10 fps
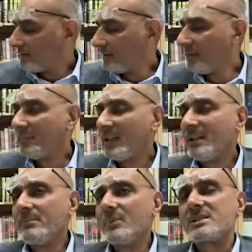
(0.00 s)

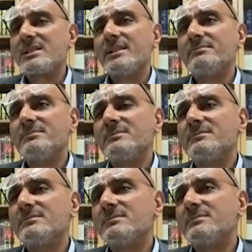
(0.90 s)
Imam Muslim
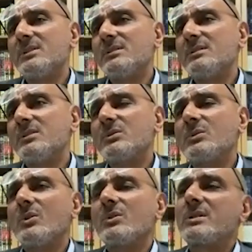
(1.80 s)

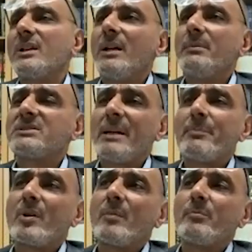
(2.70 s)
wrote a
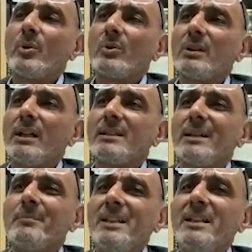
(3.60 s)
separate book, a
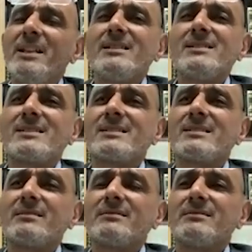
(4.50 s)

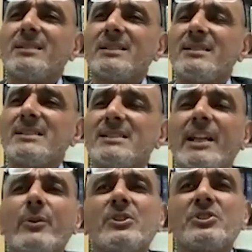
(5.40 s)
Tamyiz, the
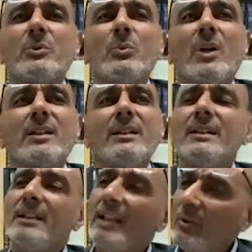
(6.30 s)
distinguishing one,
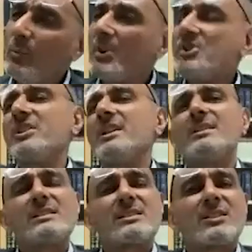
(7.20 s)
in which he
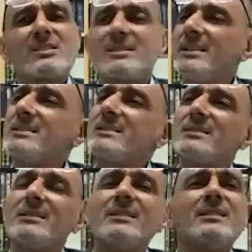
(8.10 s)

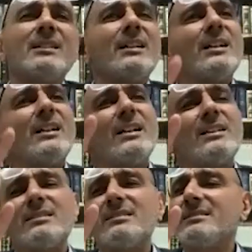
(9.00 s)
discusses
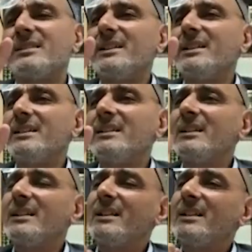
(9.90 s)

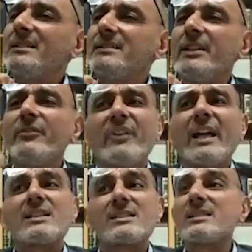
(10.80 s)
the
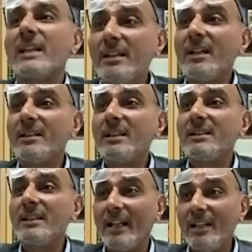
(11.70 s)
defects in
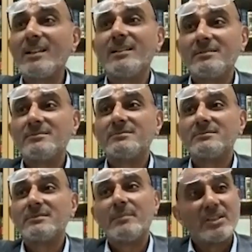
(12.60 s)
hadith, ilal,
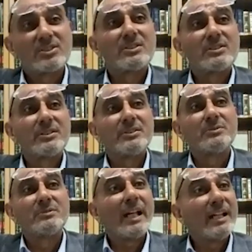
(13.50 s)
I mentioned to
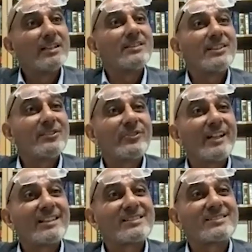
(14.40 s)
you, the hidden
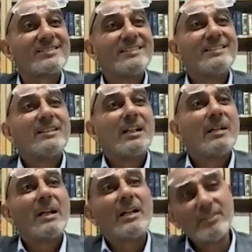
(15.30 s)
defects
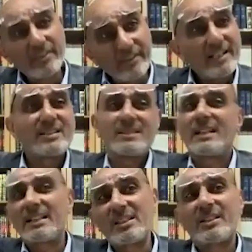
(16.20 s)
about narrators,
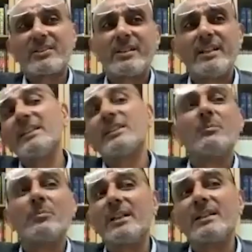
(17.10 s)
etc. He didn't
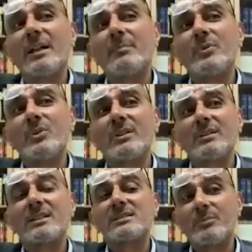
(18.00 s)
complete that book.
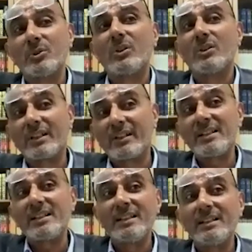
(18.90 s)
That's a book on
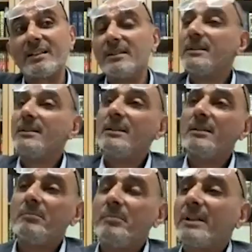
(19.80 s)
critique.
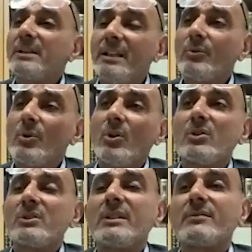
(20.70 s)
But he
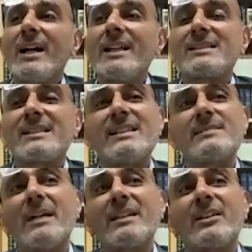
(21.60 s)
writes his
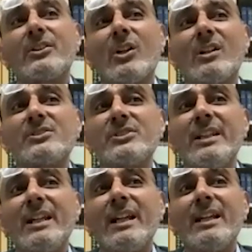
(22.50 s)

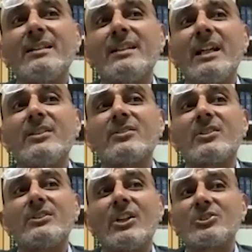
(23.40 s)
methodology in the
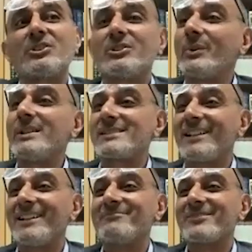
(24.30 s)
introduction to his
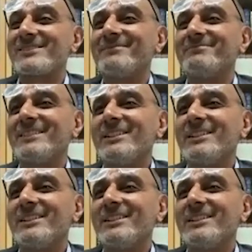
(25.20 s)
Sahih Muslim.